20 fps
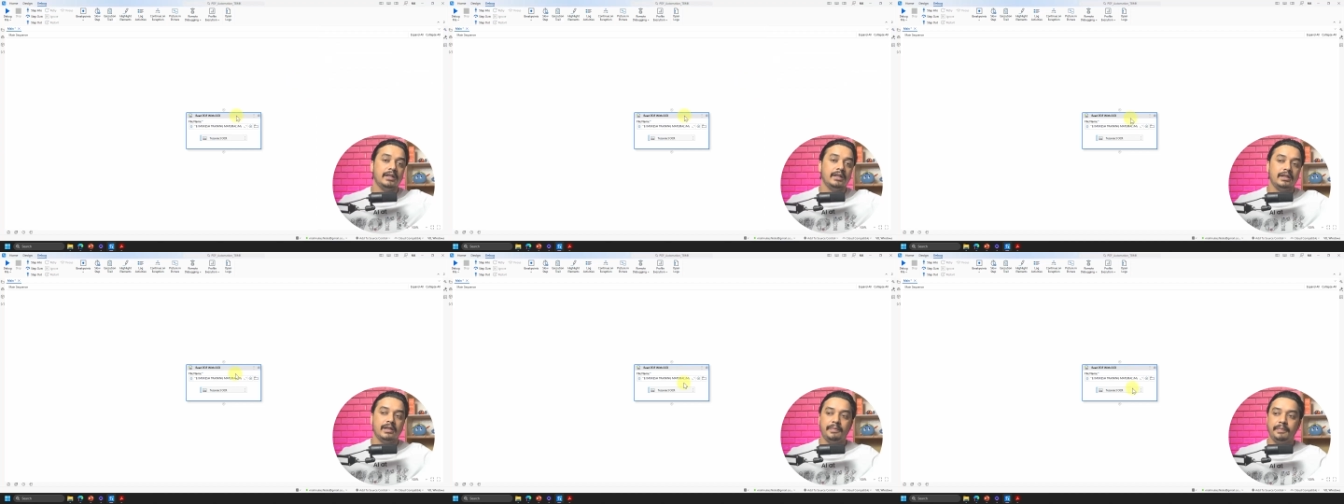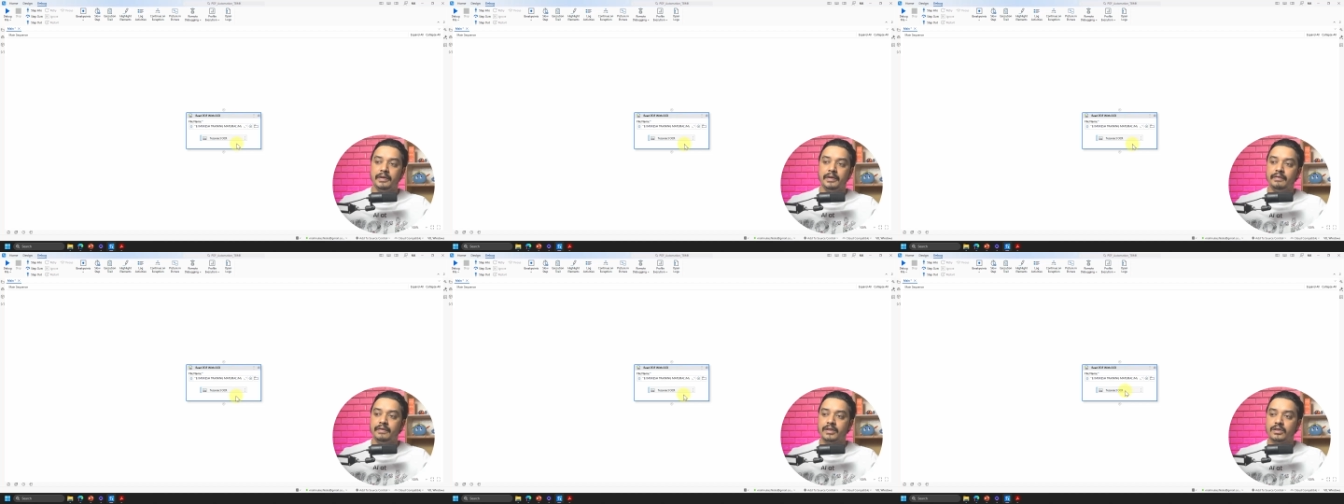The
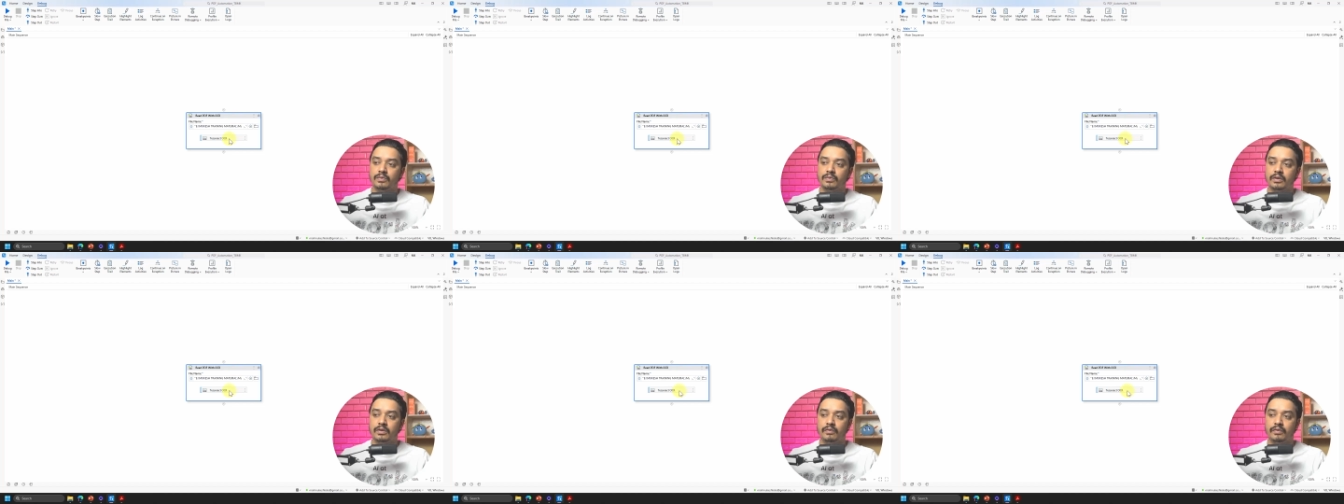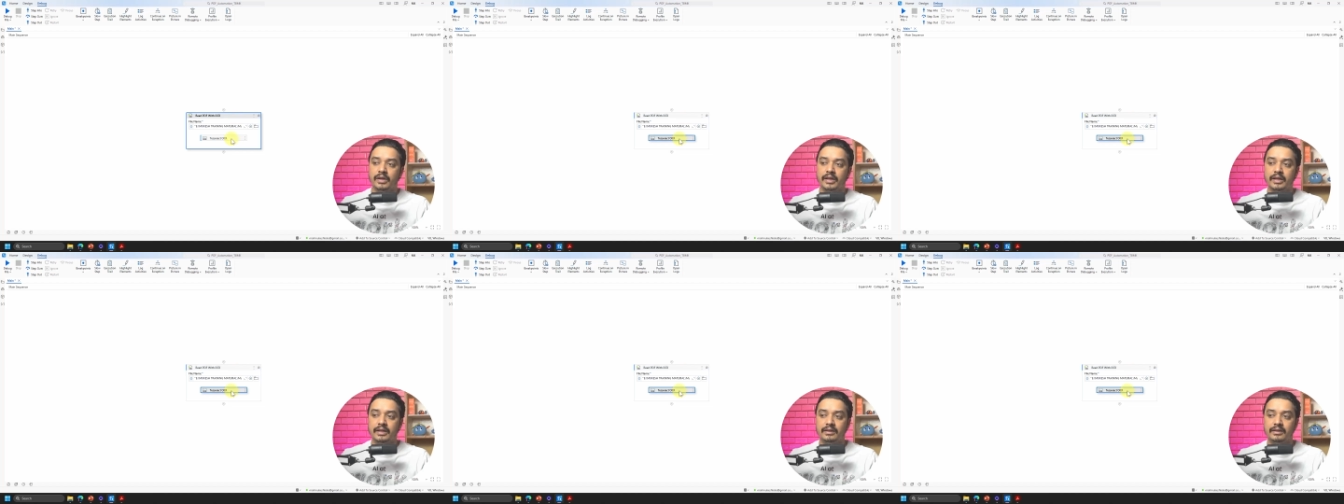previous one
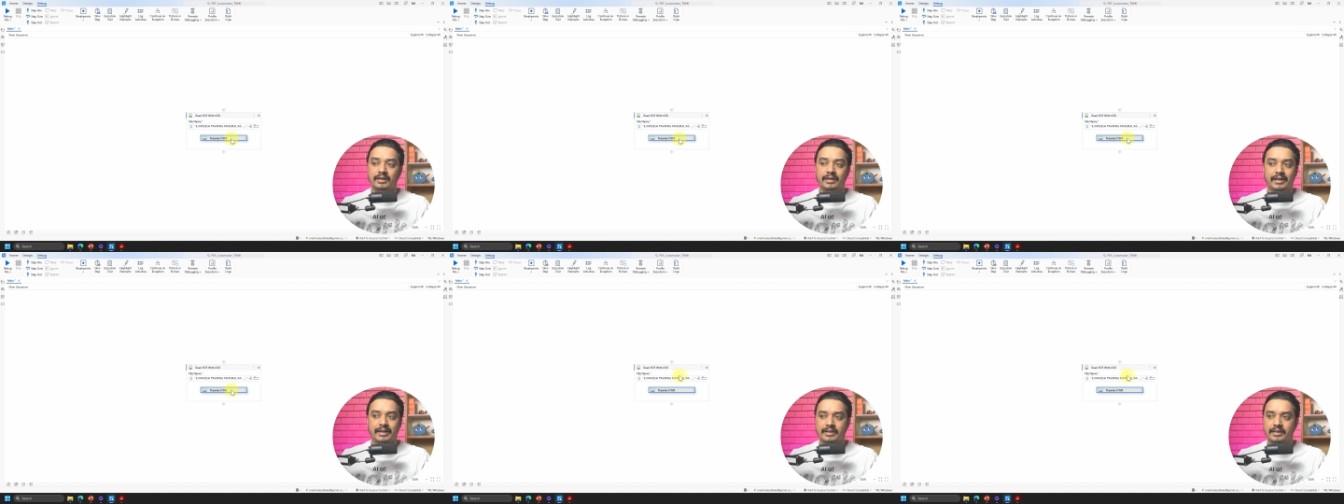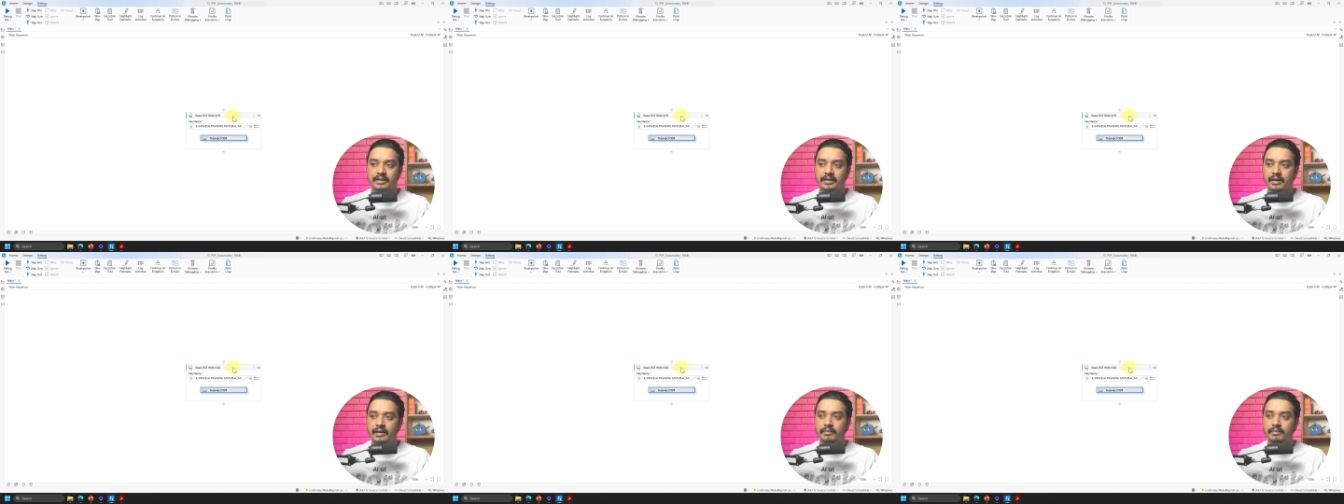were in the
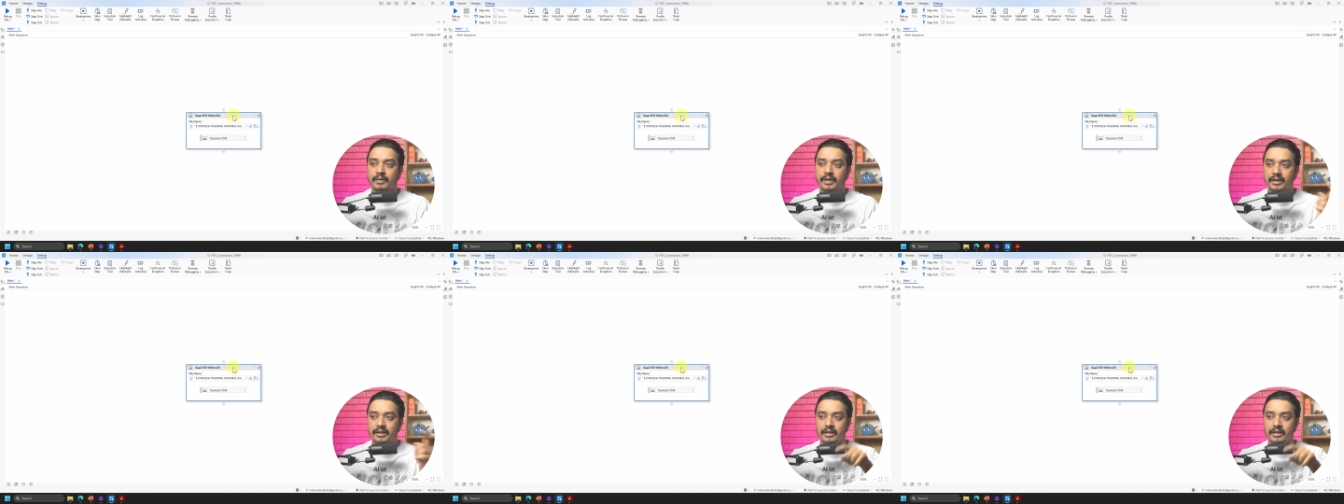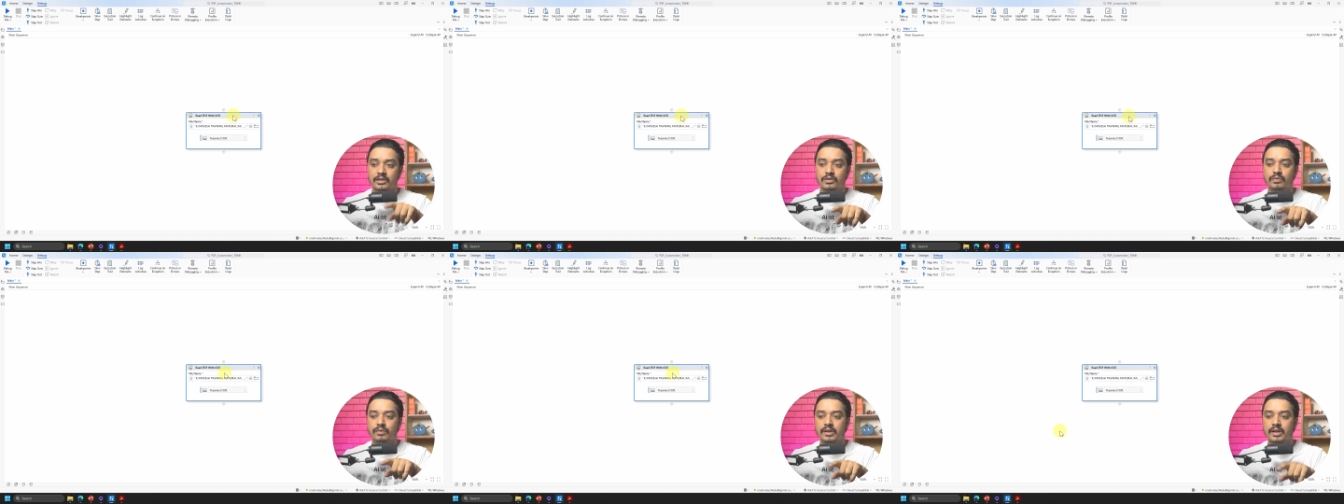tesseract, but
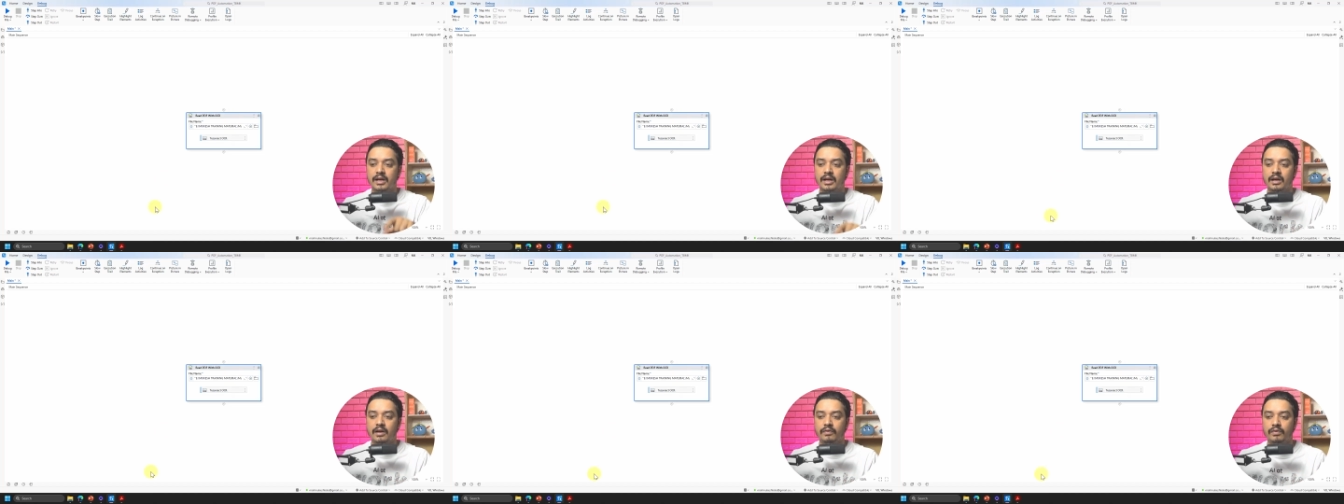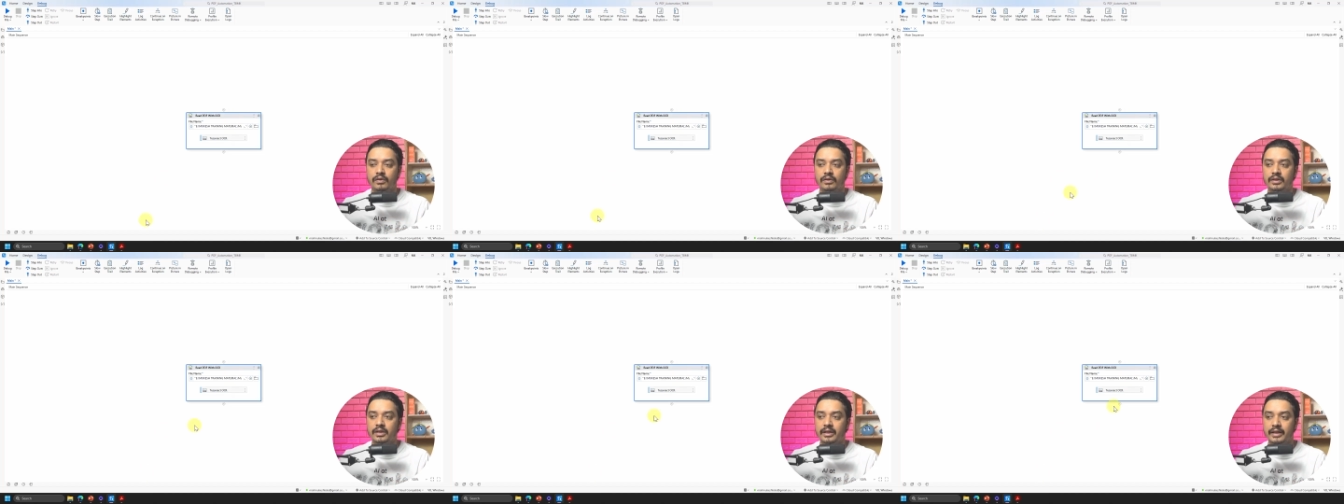this one are
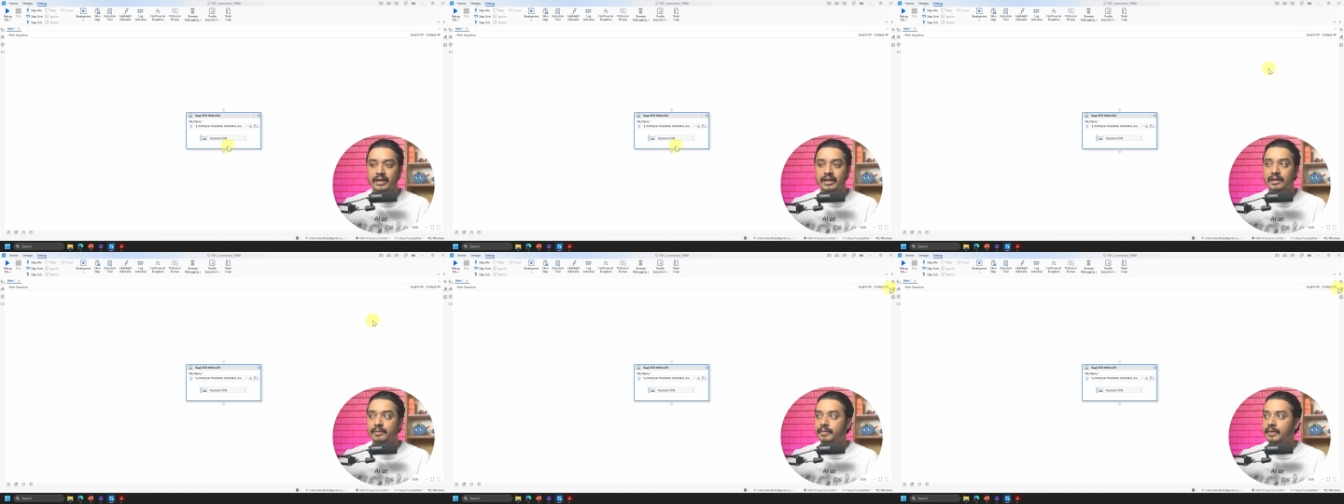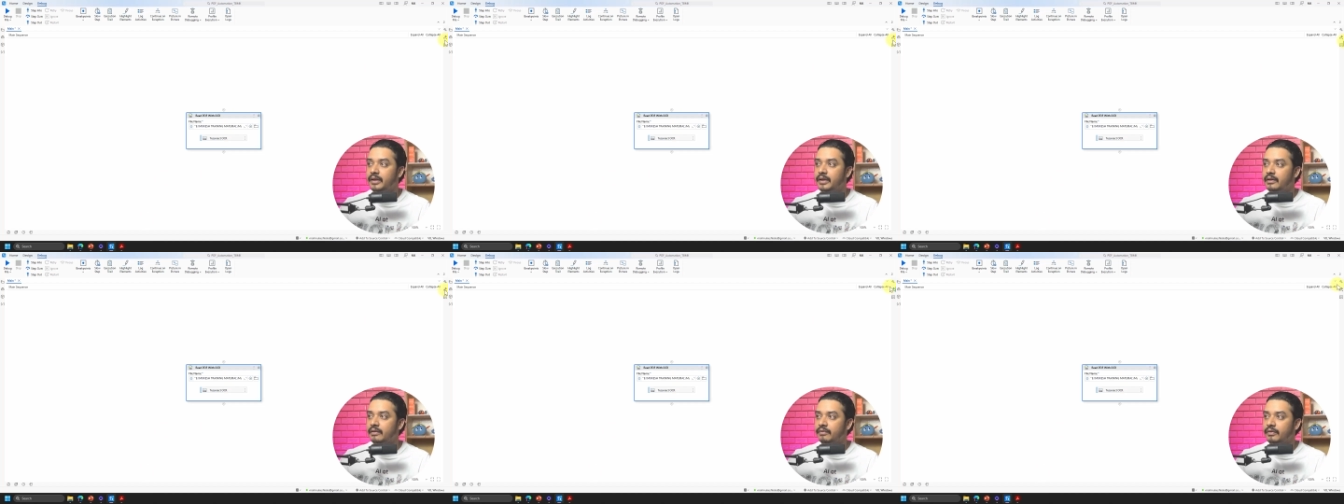for the read
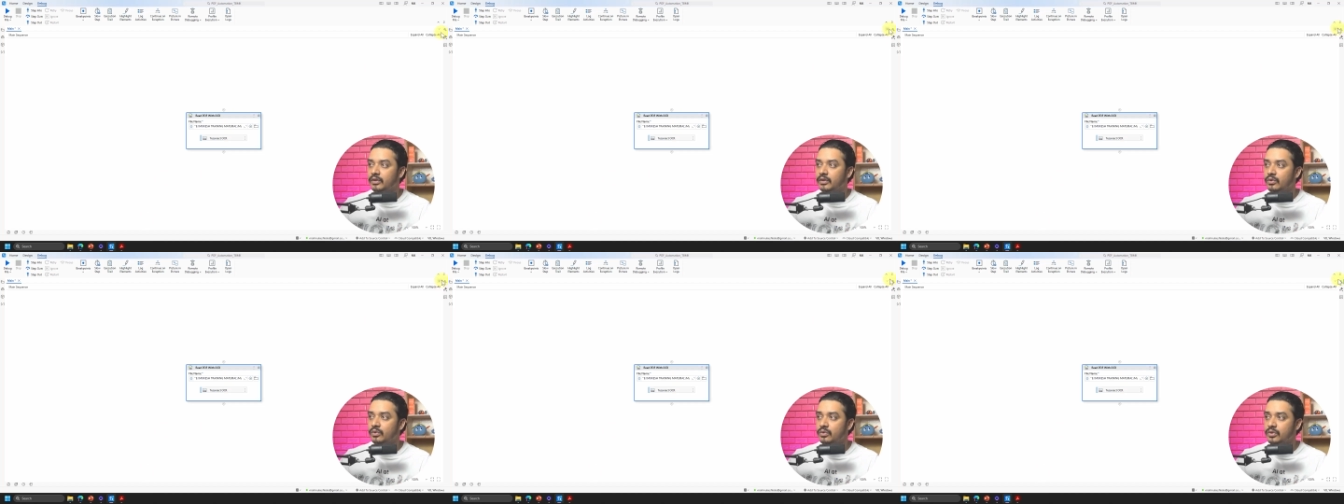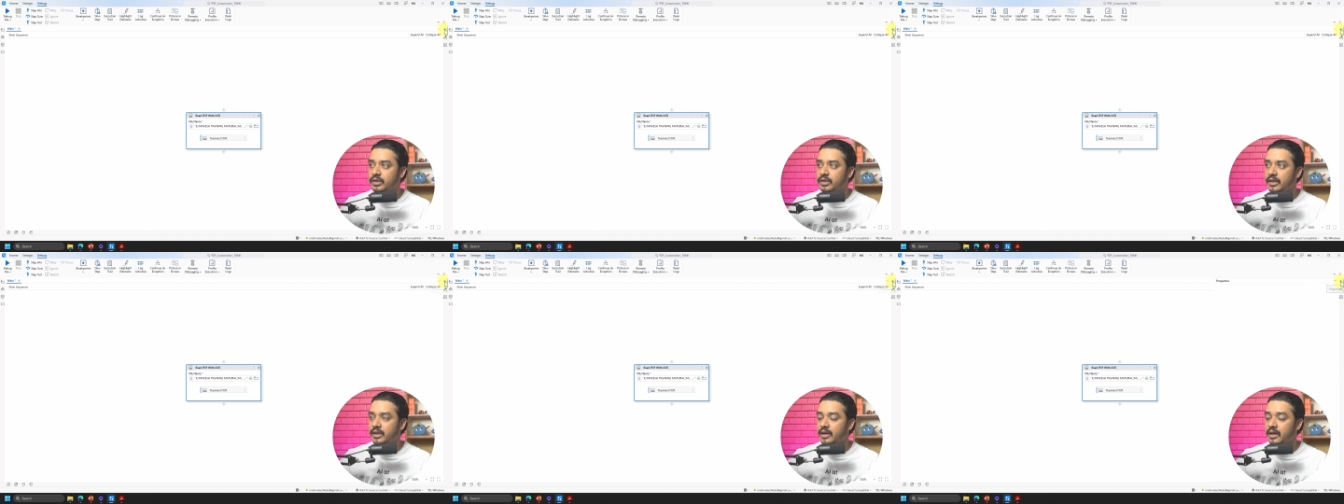PDF with
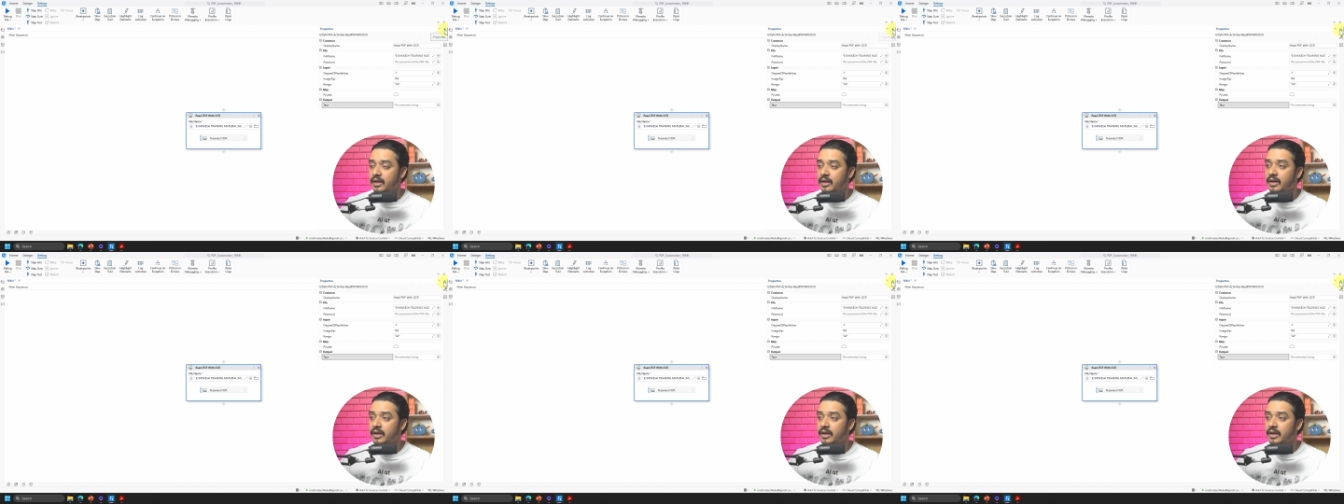OCR.